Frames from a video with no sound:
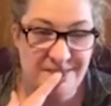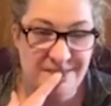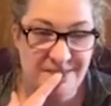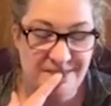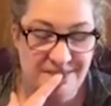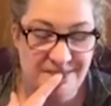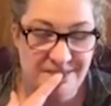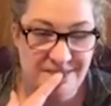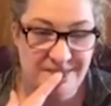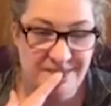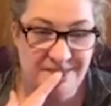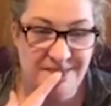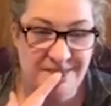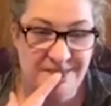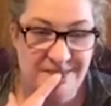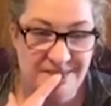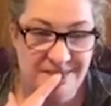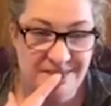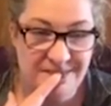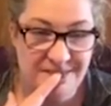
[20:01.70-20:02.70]

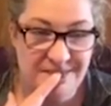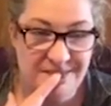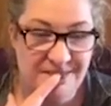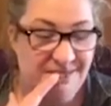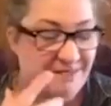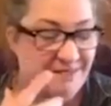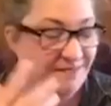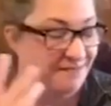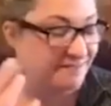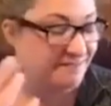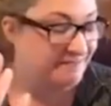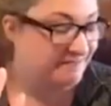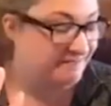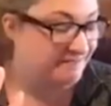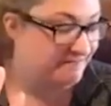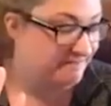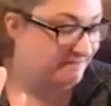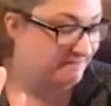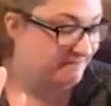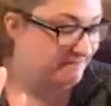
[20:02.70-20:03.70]

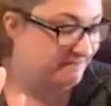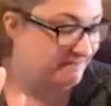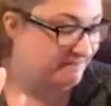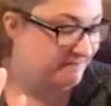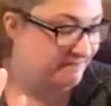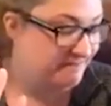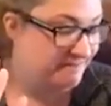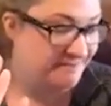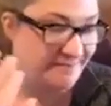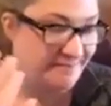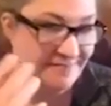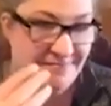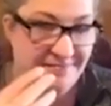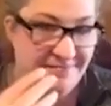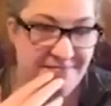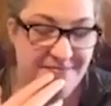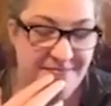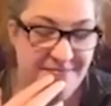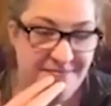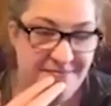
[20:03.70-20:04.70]

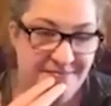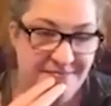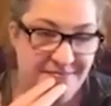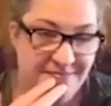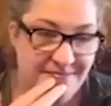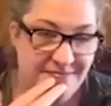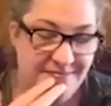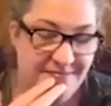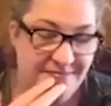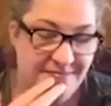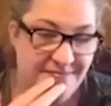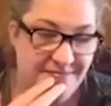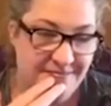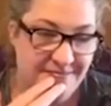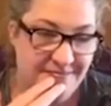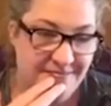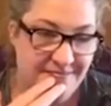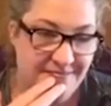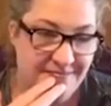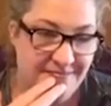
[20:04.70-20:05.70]

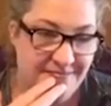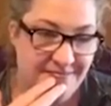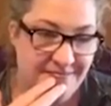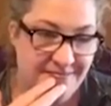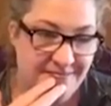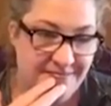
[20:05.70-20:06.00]
This person isn't speaking.